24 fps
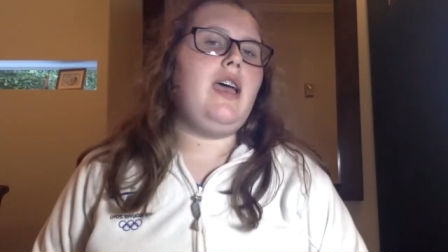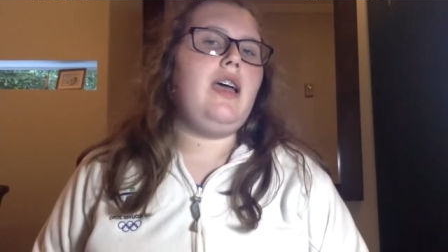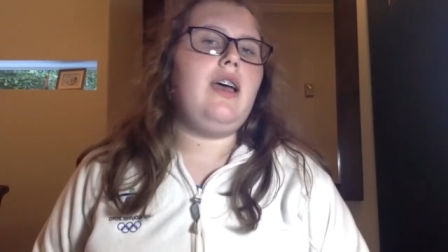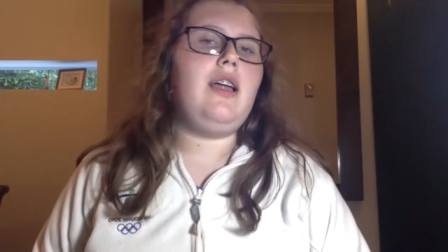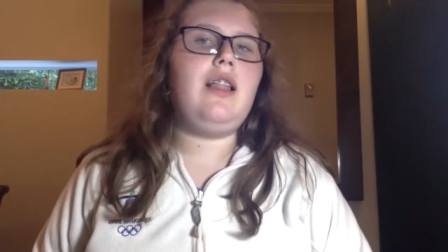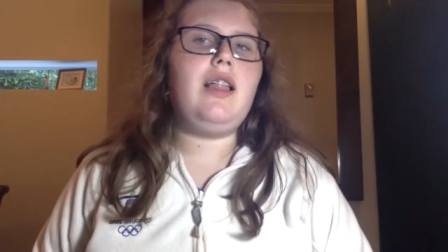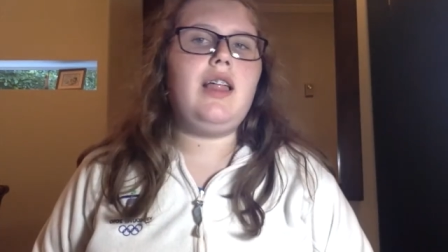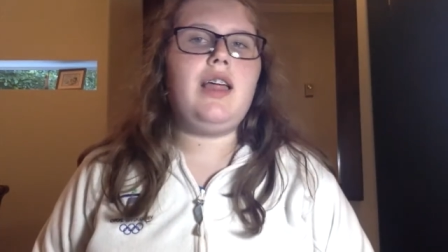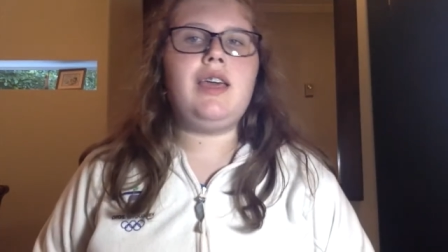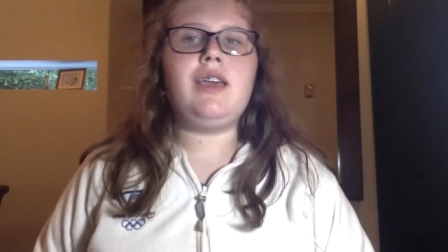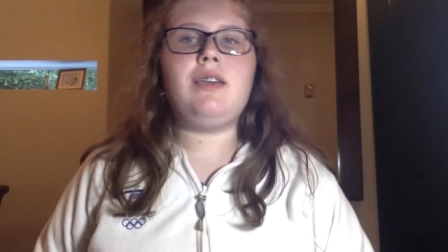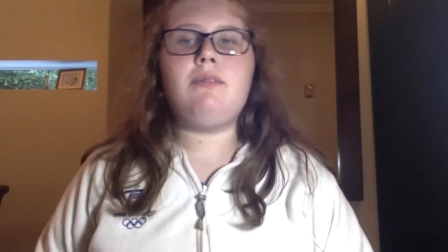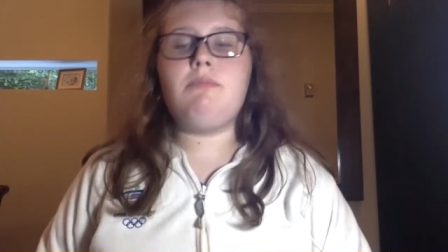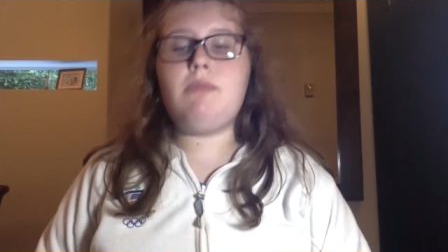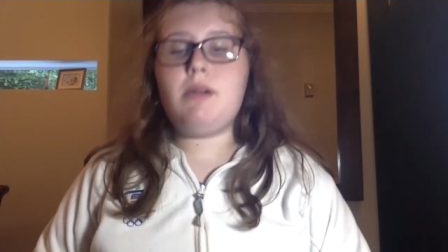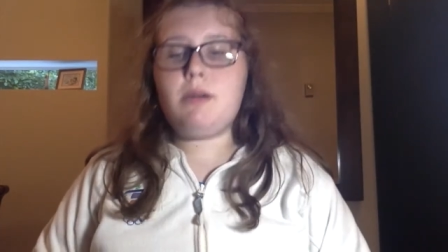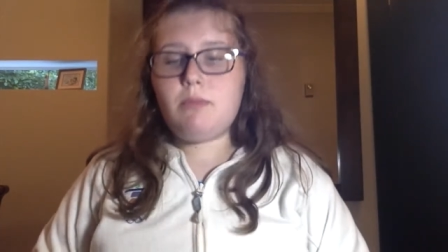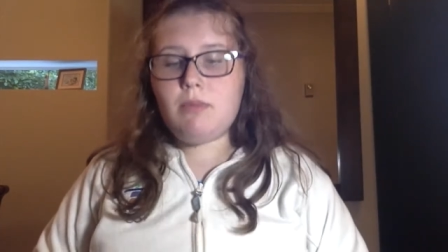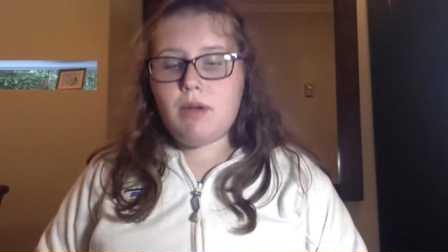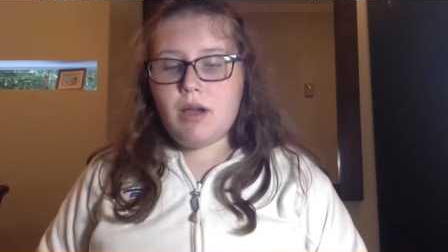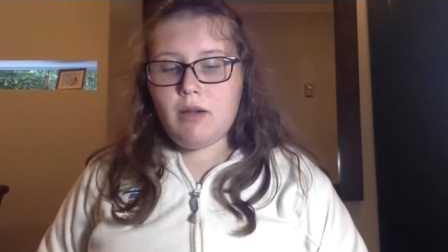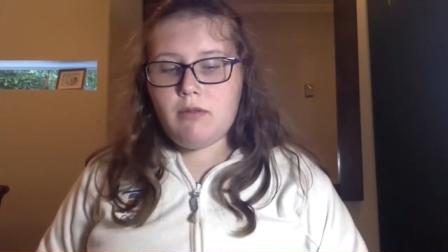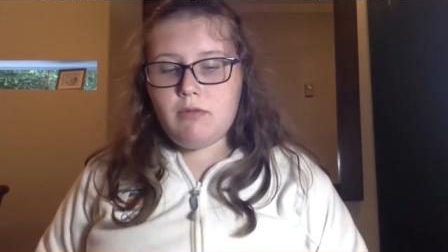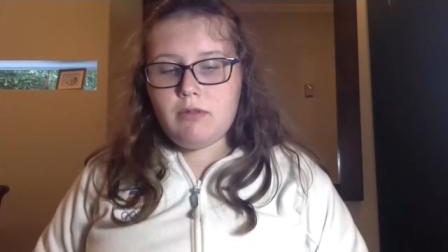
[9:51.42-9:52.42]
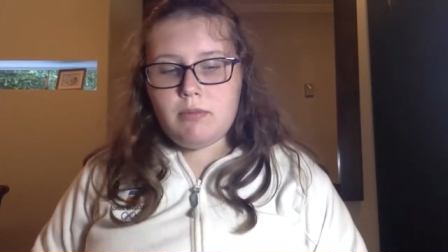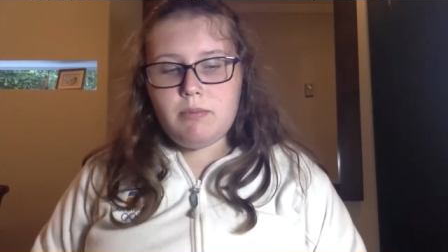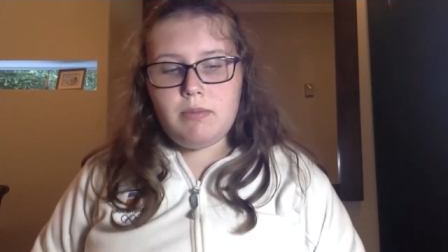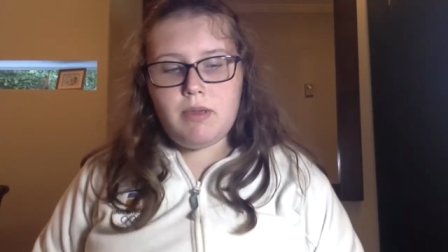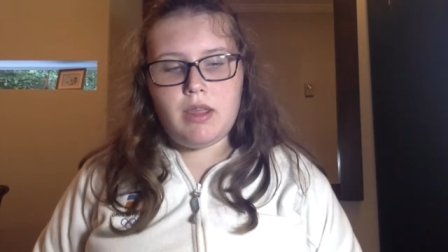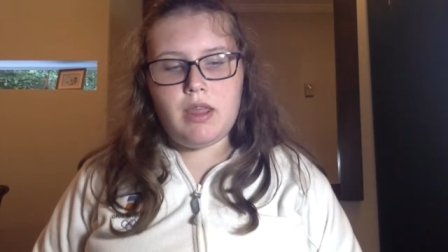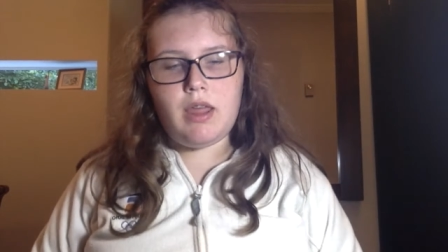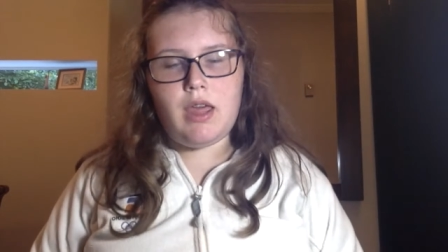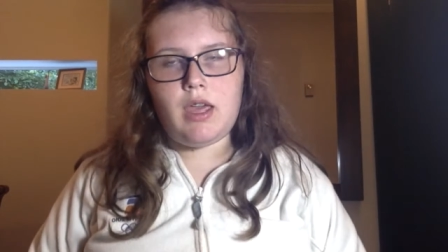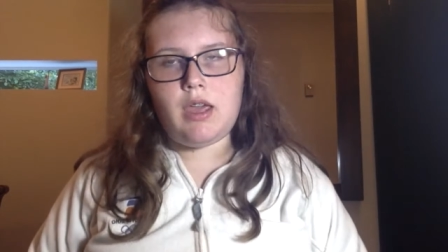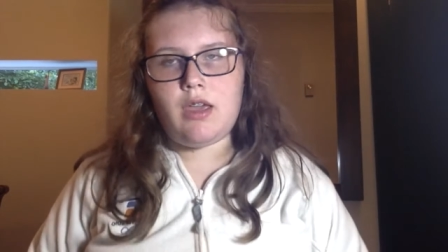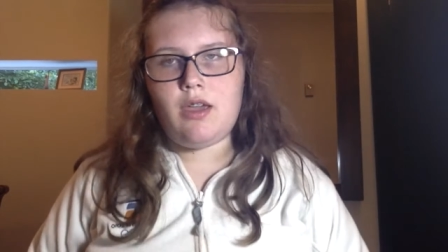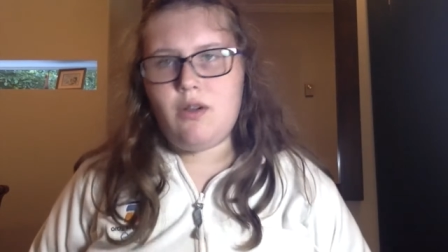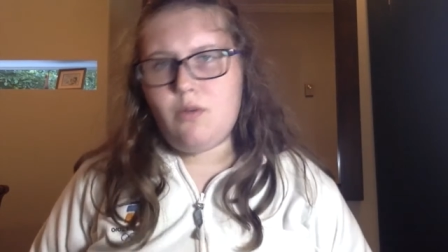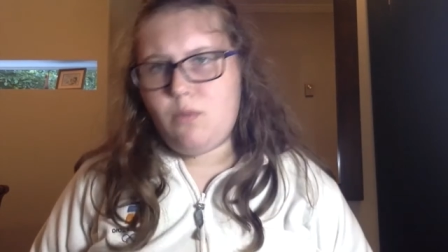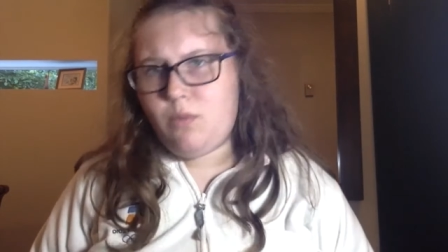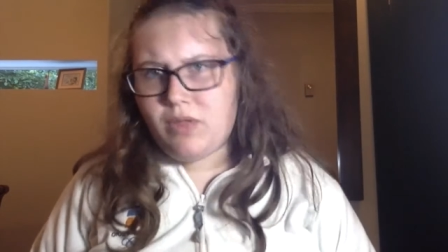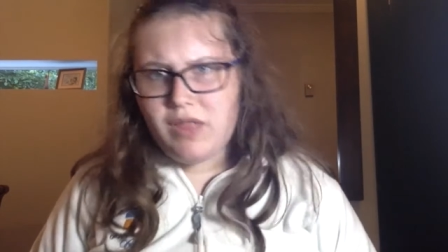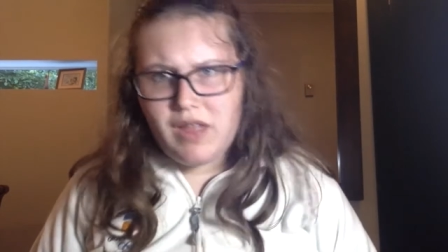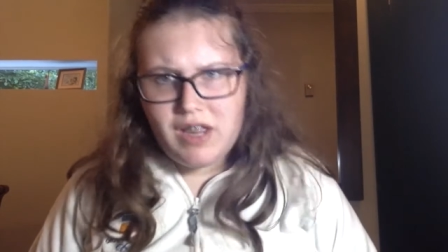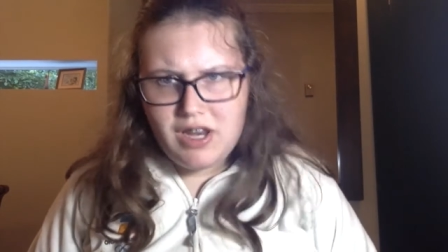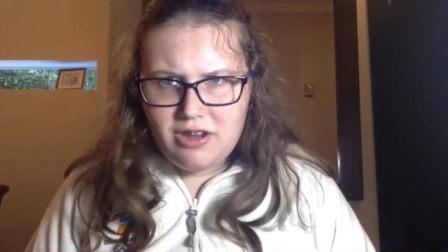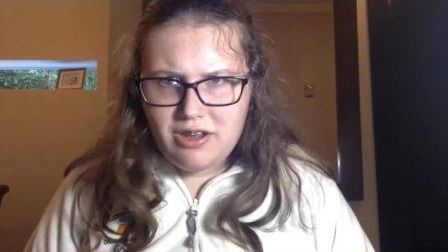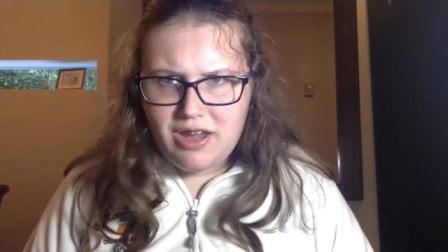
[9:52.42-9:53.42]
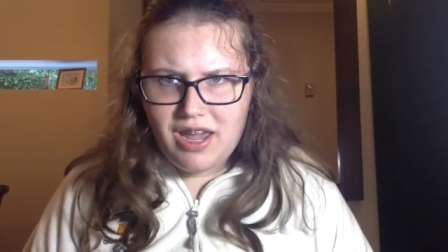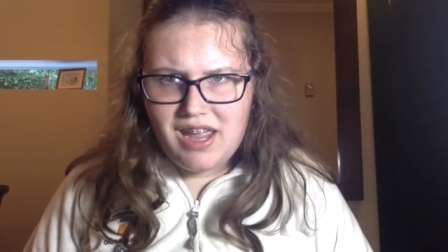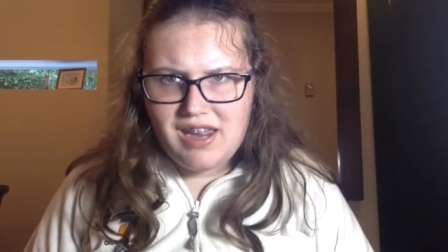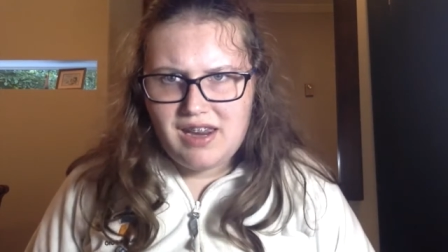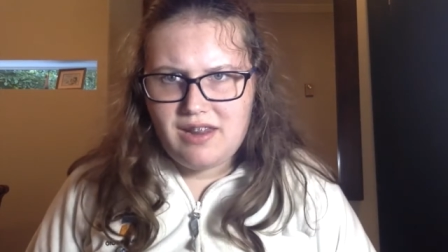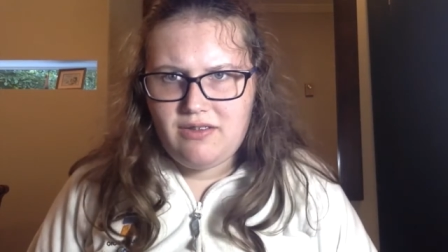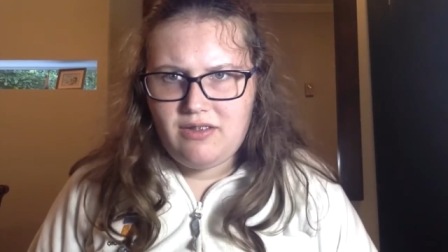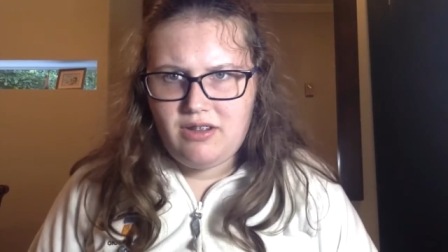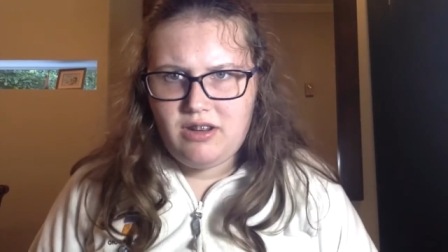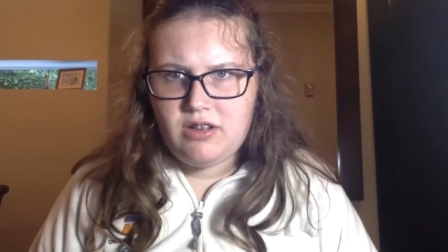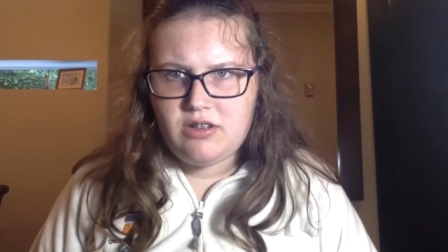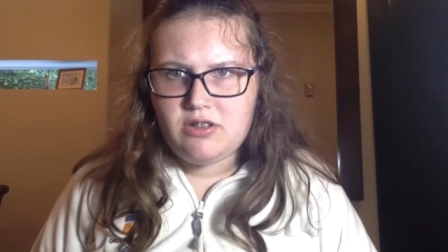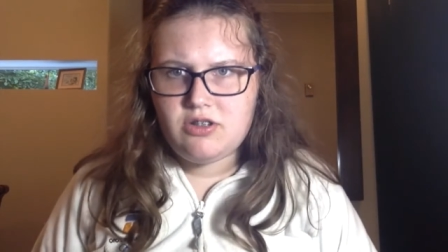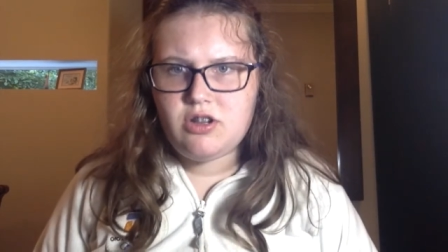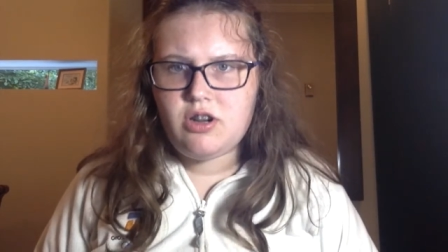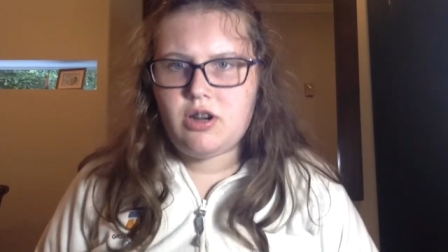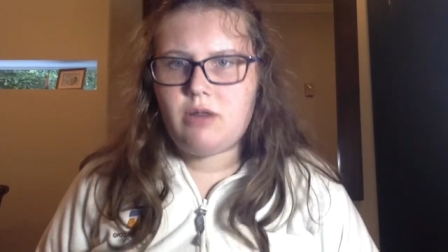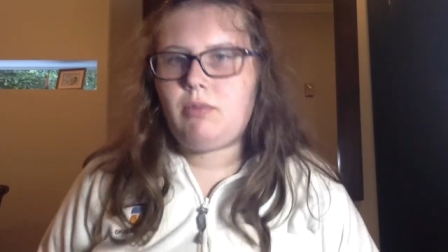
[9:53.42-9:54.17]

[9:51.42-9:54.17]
Like, my mom would be like, well, then you can't have any dessert.